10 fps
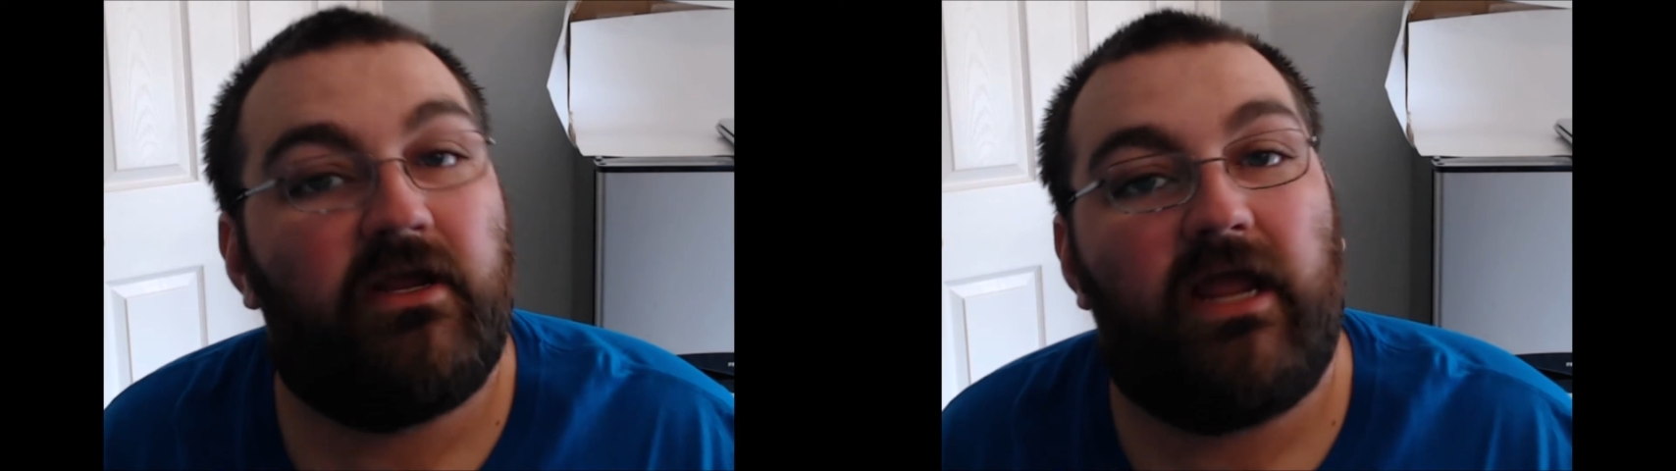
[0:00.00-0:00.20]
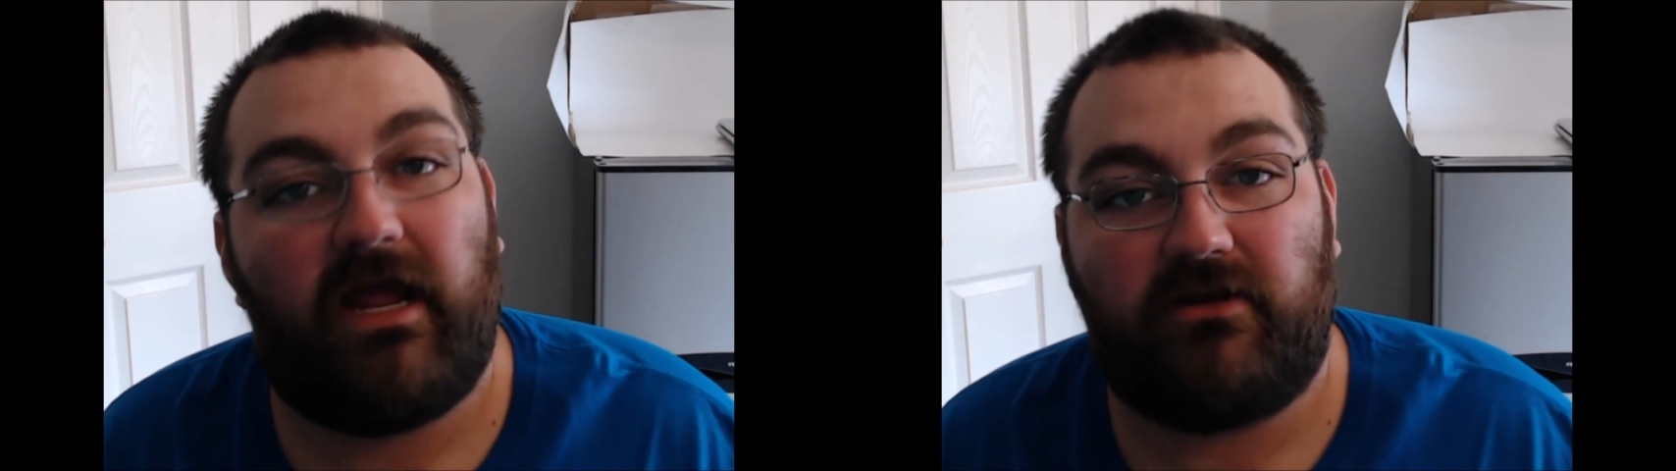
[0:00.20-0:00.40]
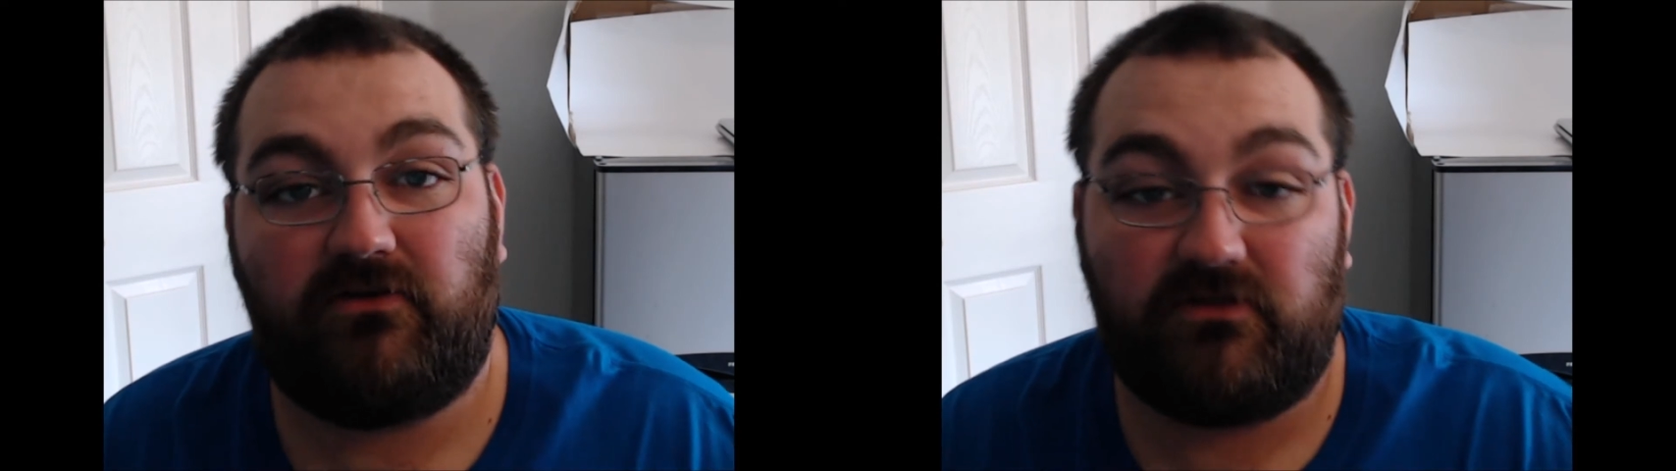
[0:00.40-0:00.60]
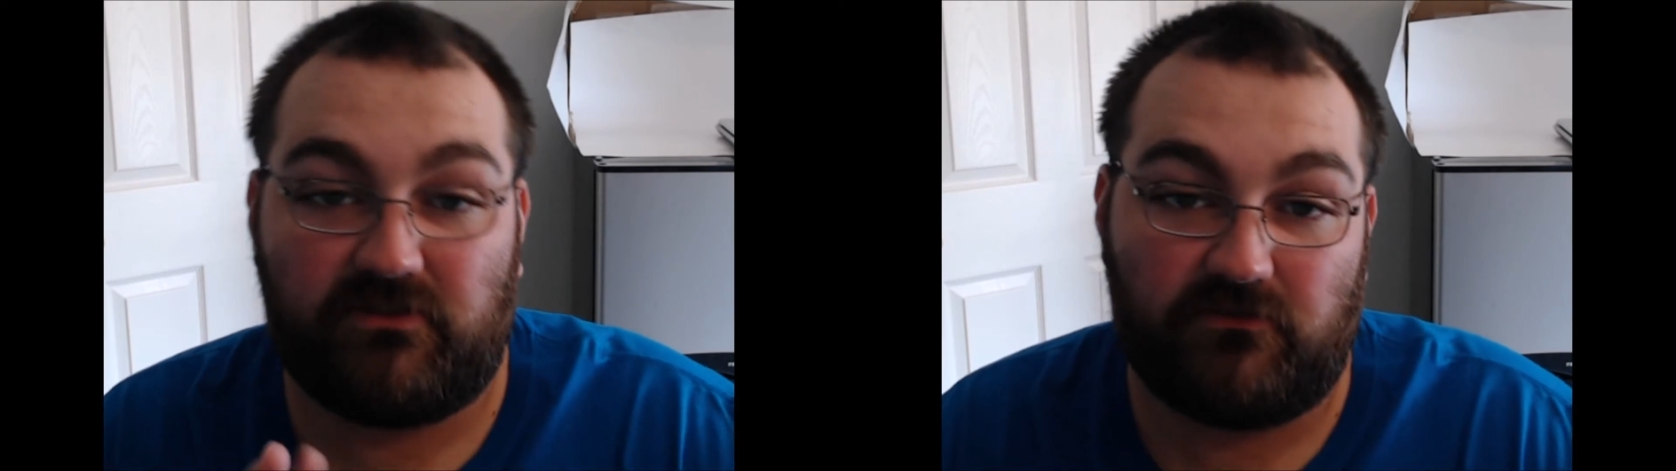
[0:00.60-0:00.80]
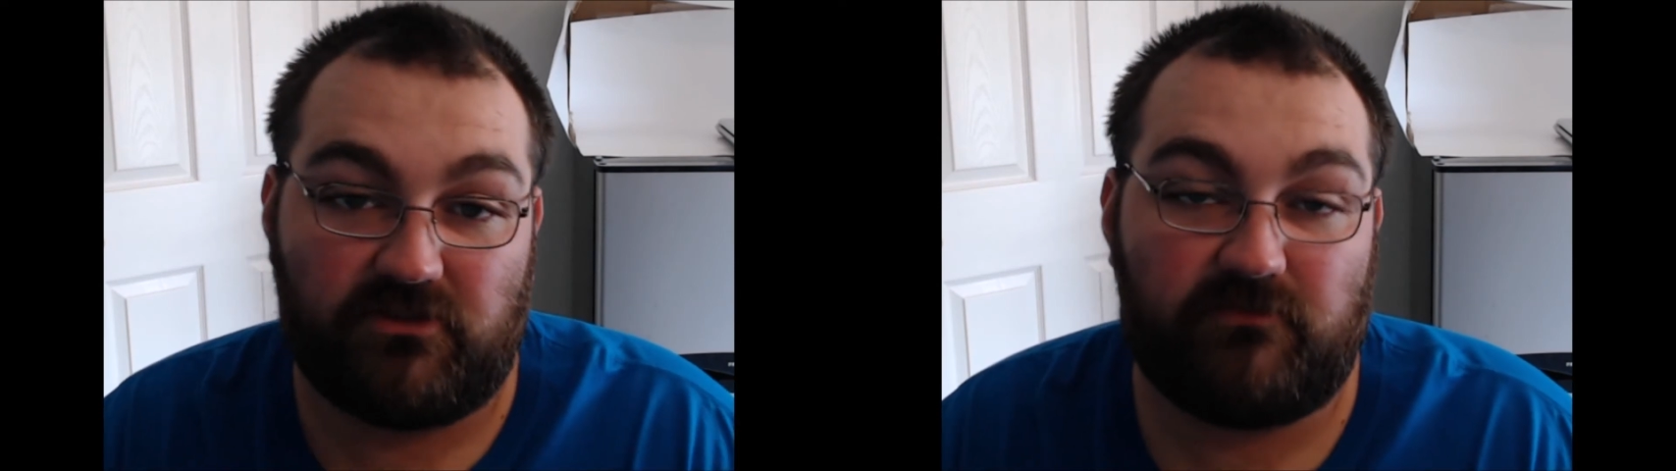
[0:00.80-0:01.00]
how to do it.
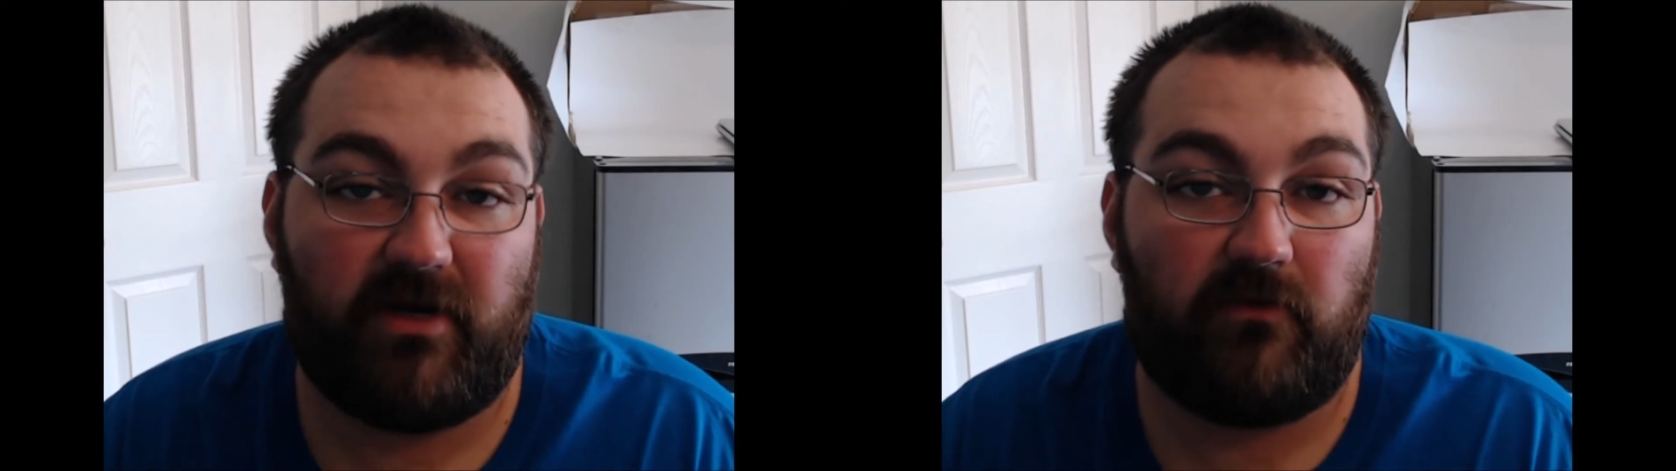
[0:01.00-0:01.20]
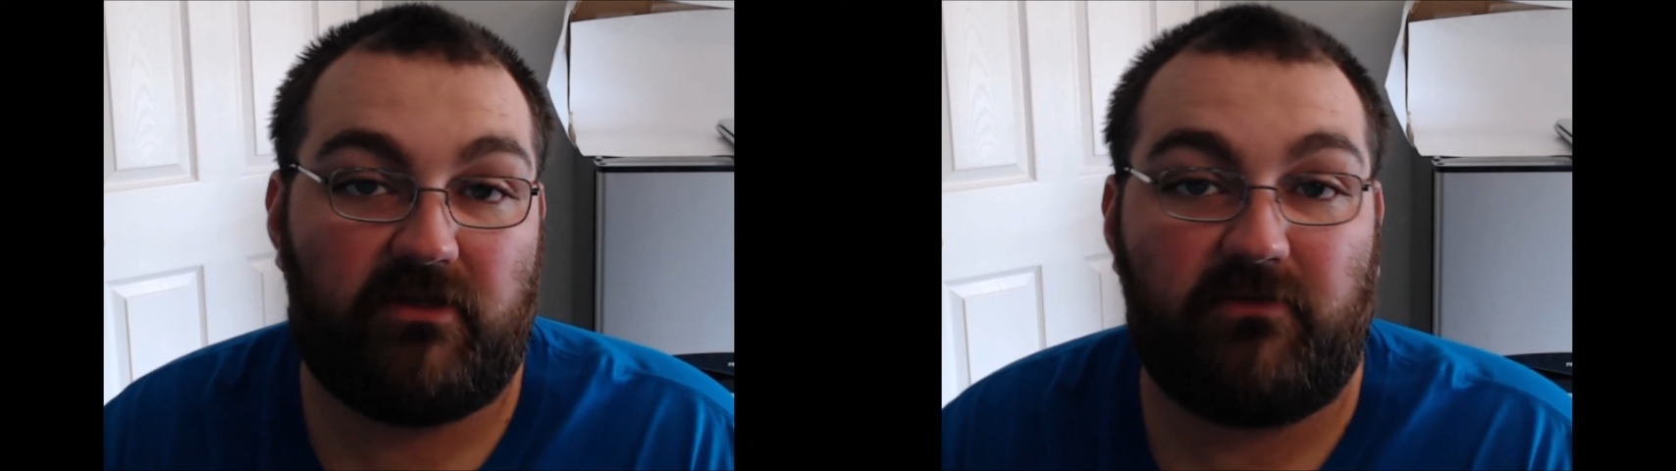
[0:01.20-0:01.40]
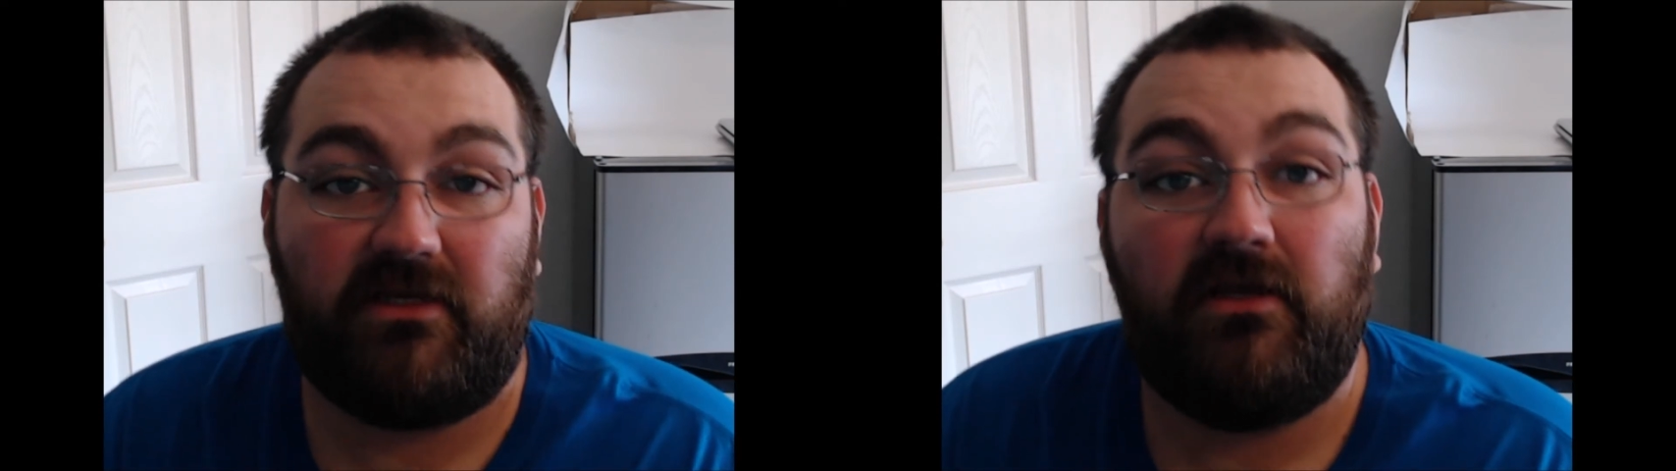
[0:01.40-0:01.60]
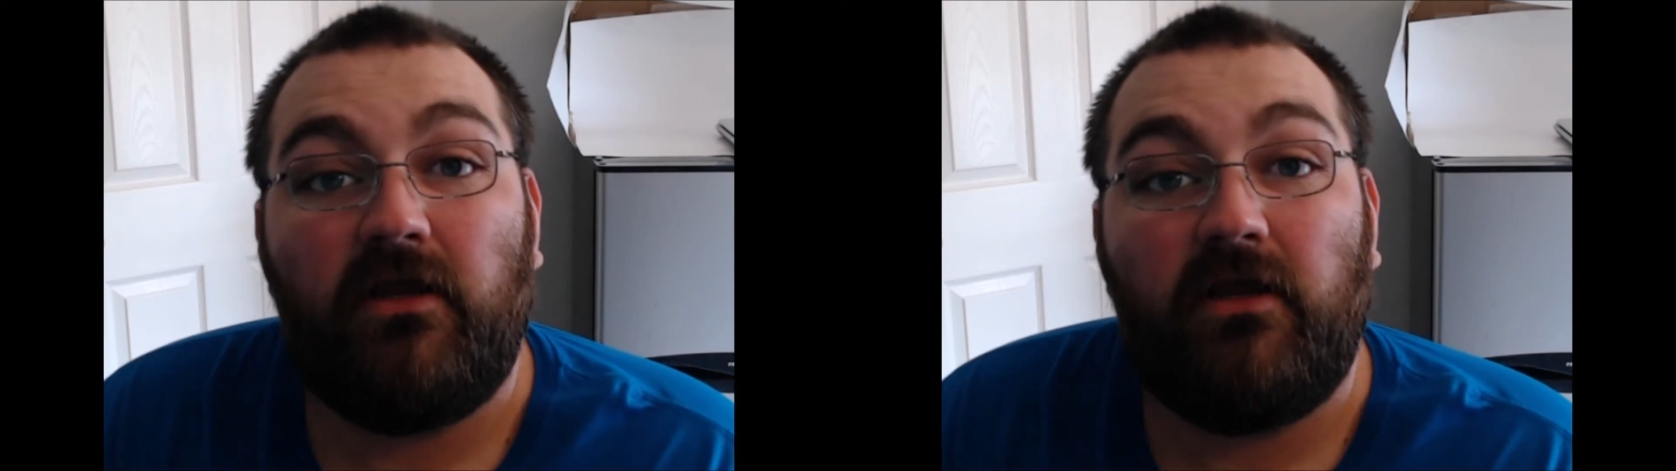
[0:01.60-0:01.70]
So just bear with me.